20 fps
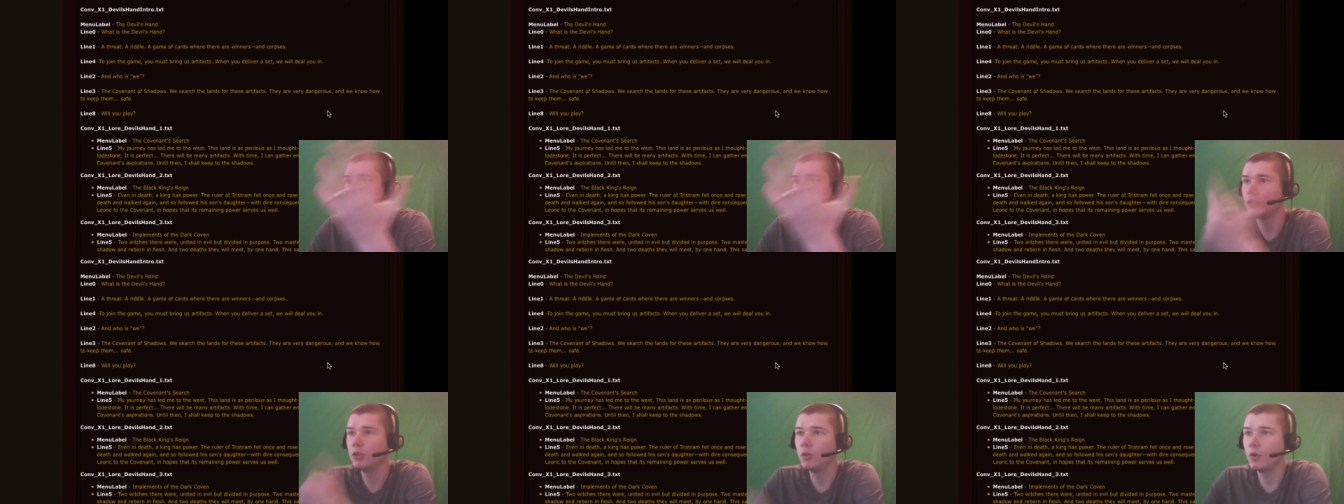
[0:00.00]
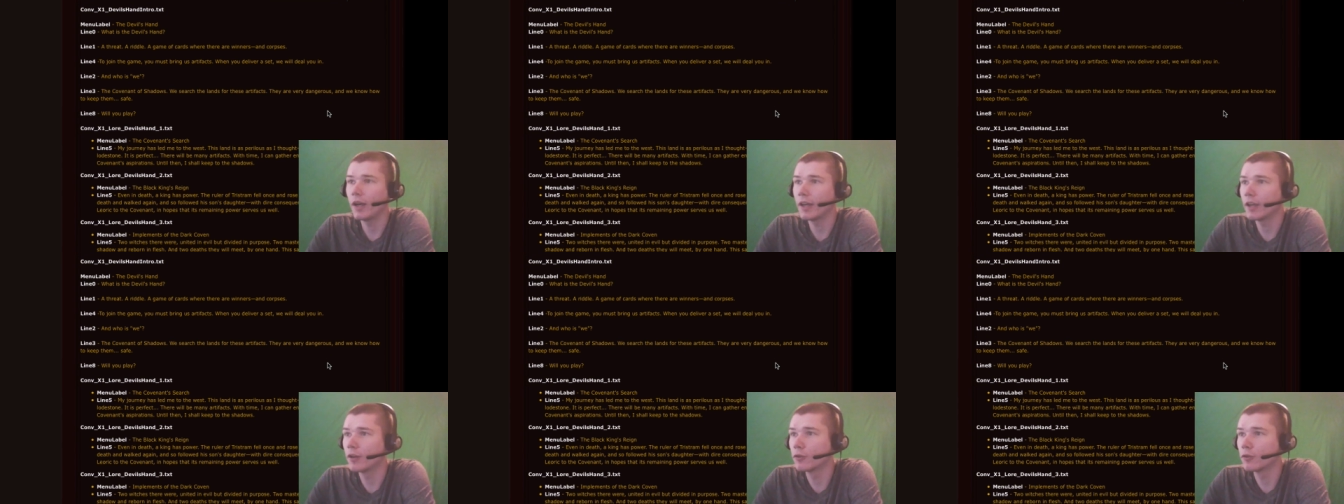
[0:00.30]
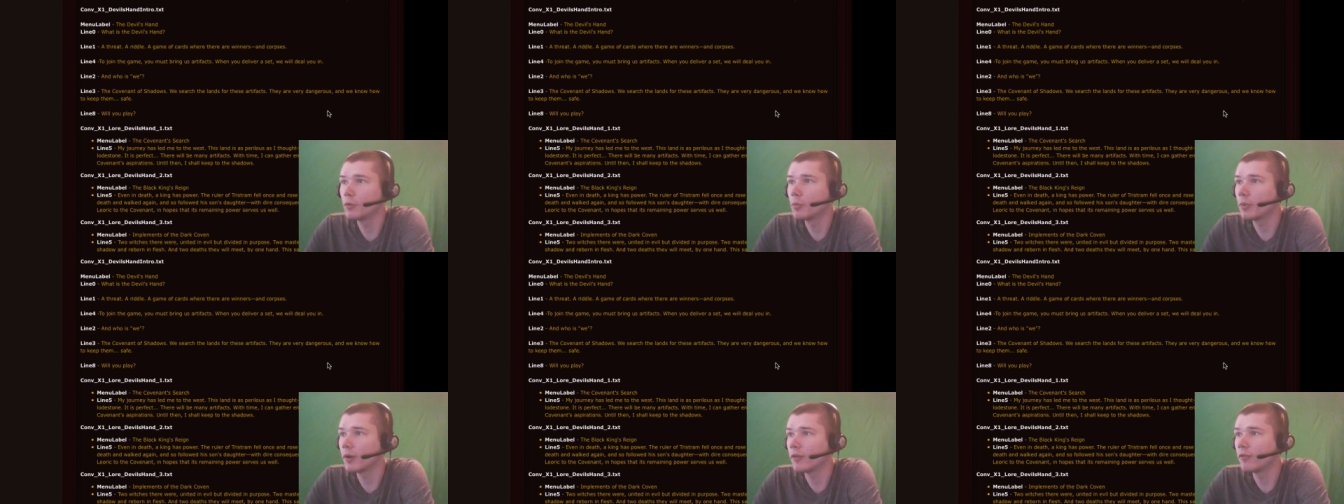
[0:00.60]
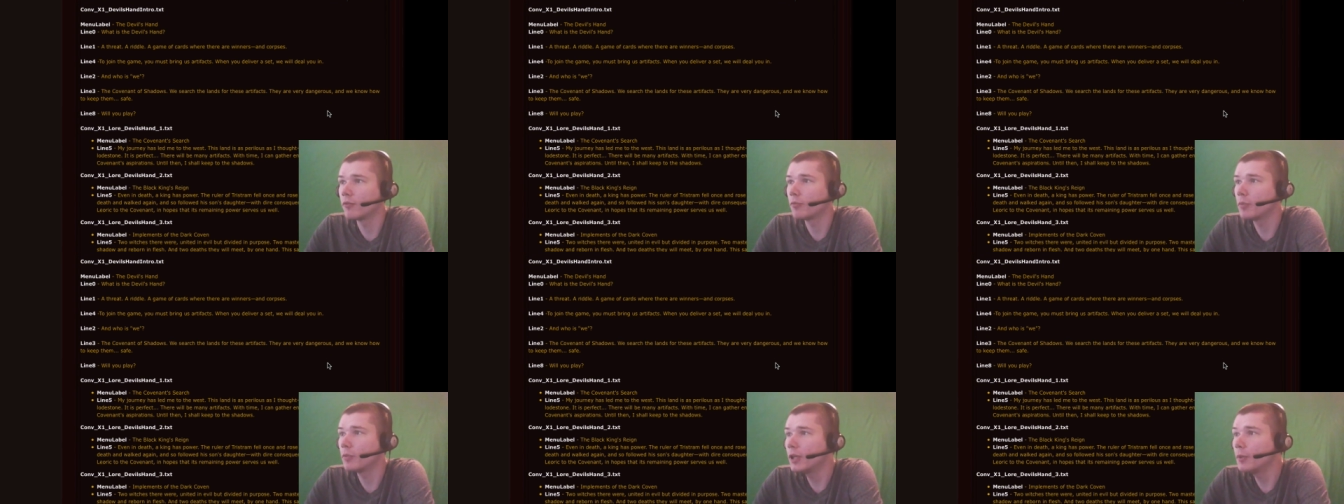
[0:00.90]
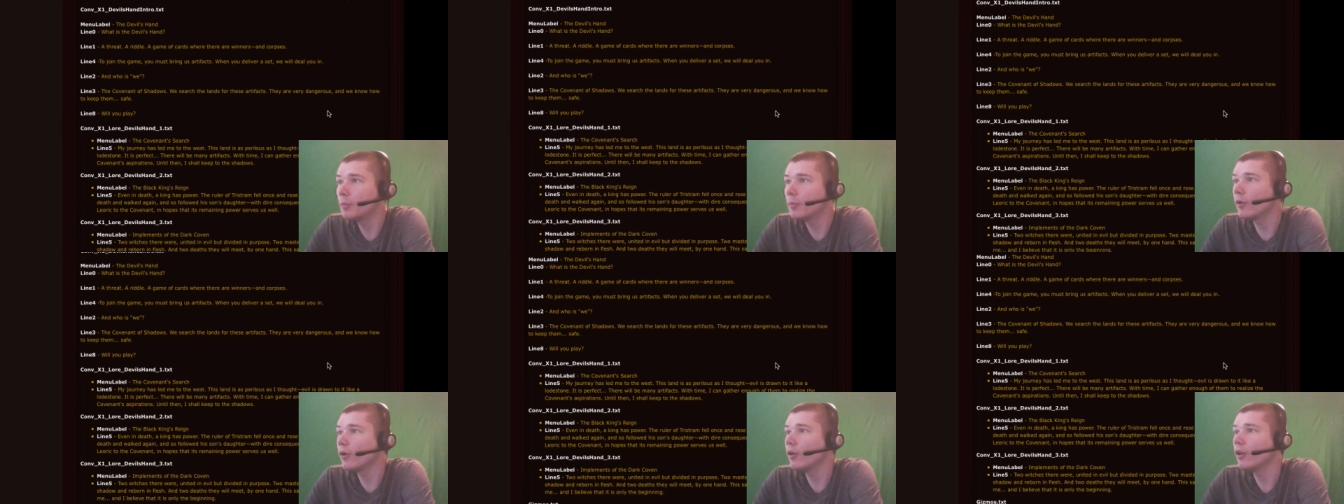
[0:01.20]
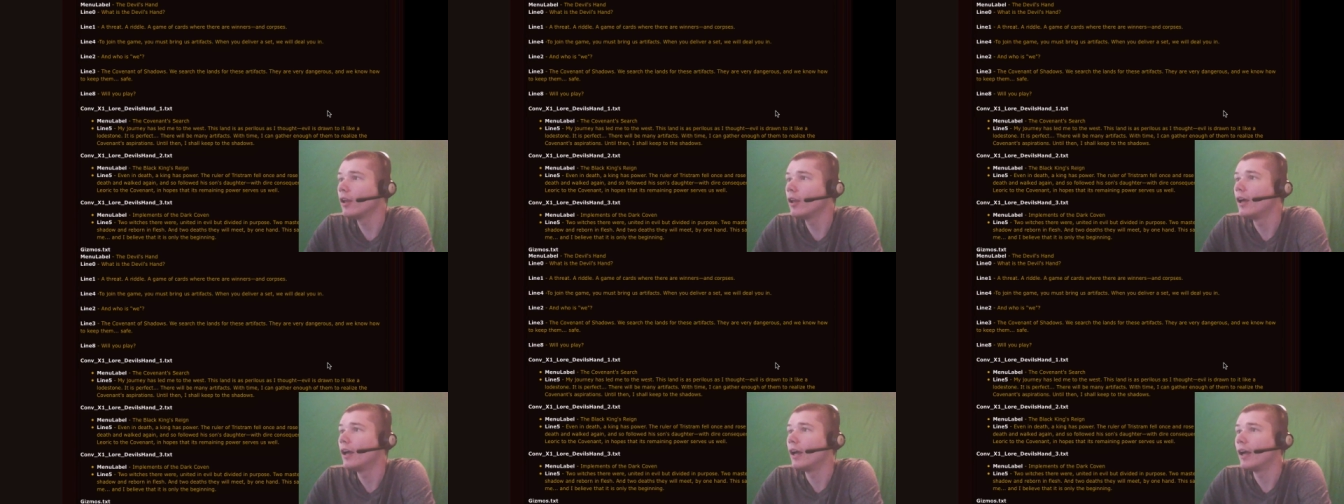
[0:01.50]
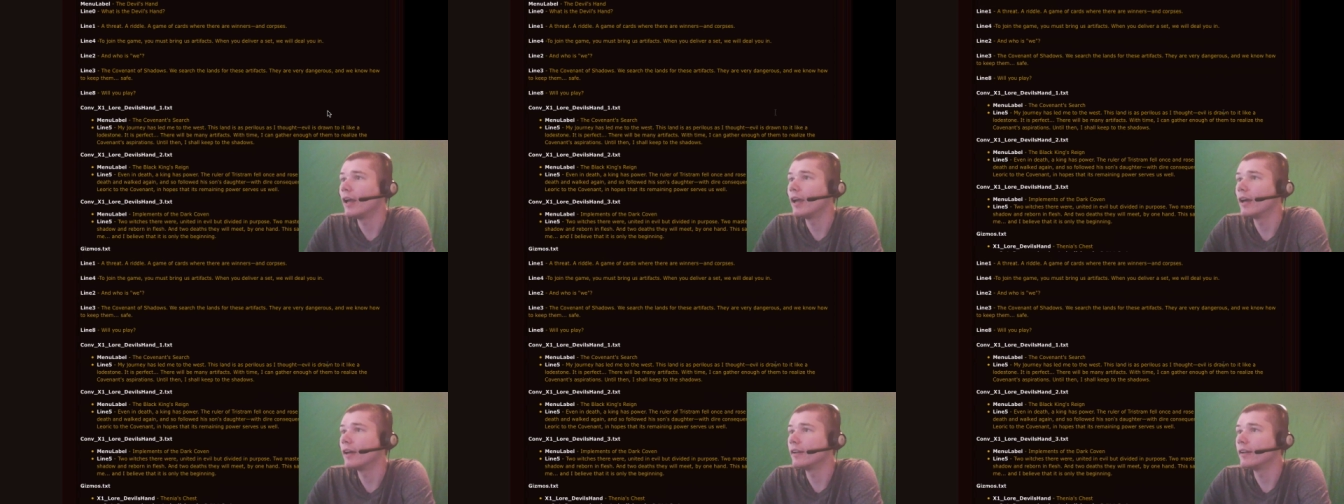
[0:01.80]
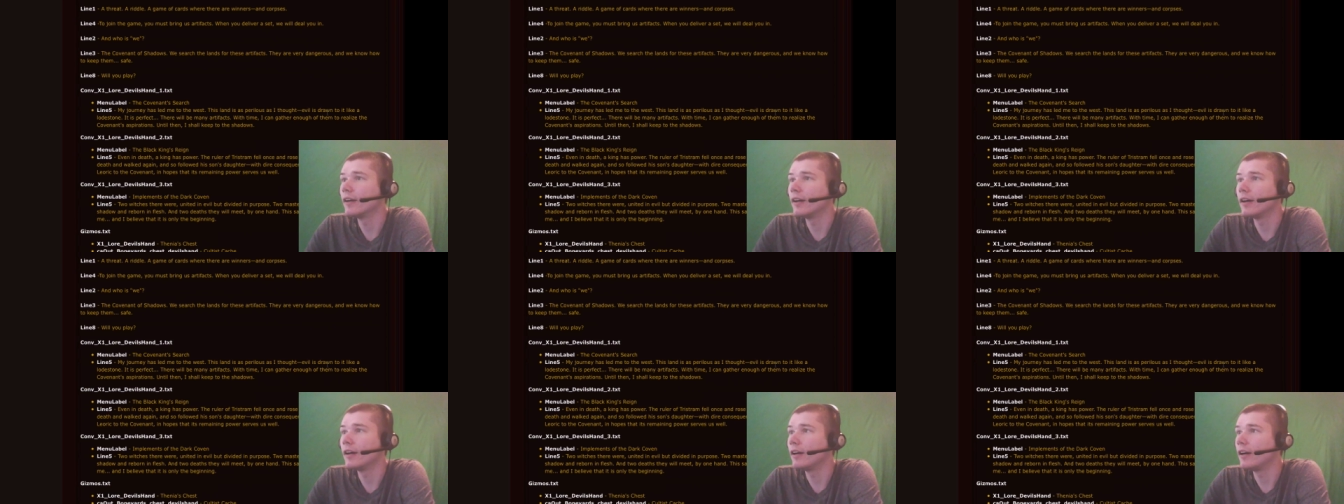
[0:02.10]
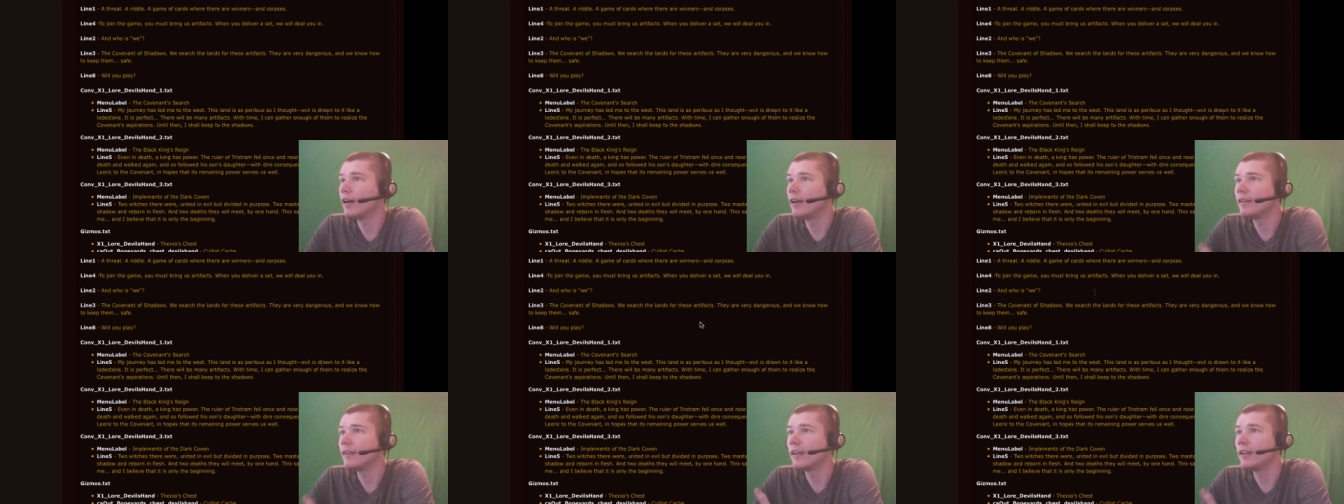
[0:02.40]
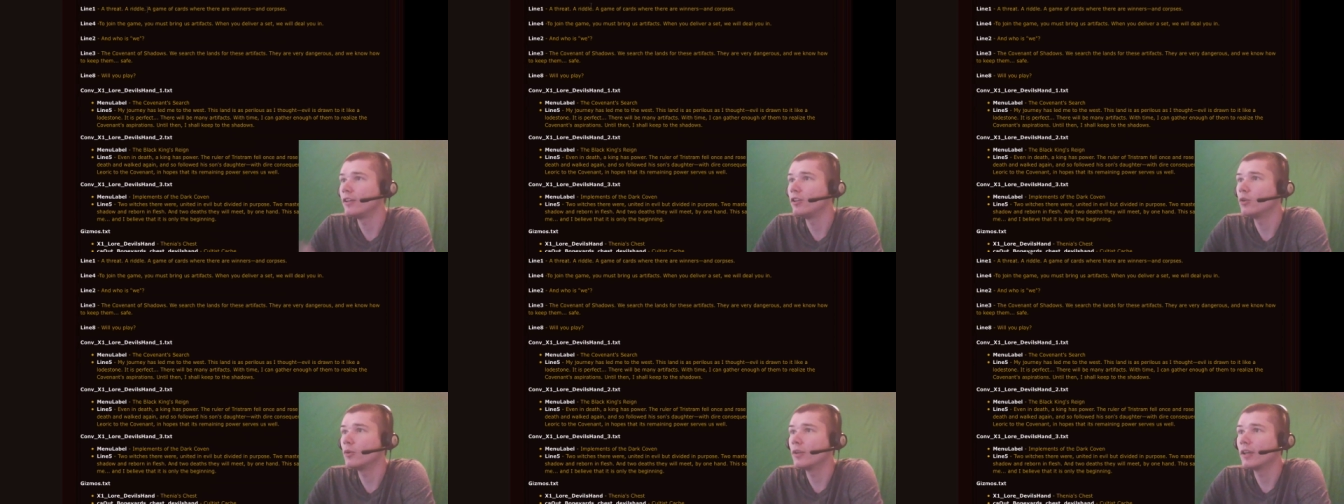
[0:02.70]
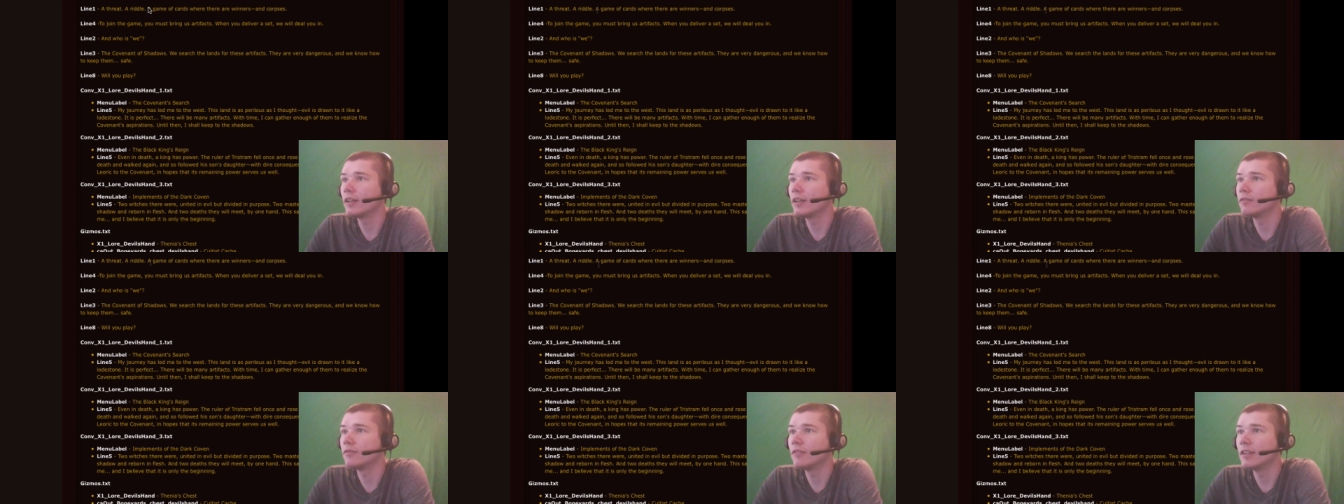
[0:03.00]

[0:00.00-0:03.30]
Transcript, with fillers: to a group of people, and uh, and then you get.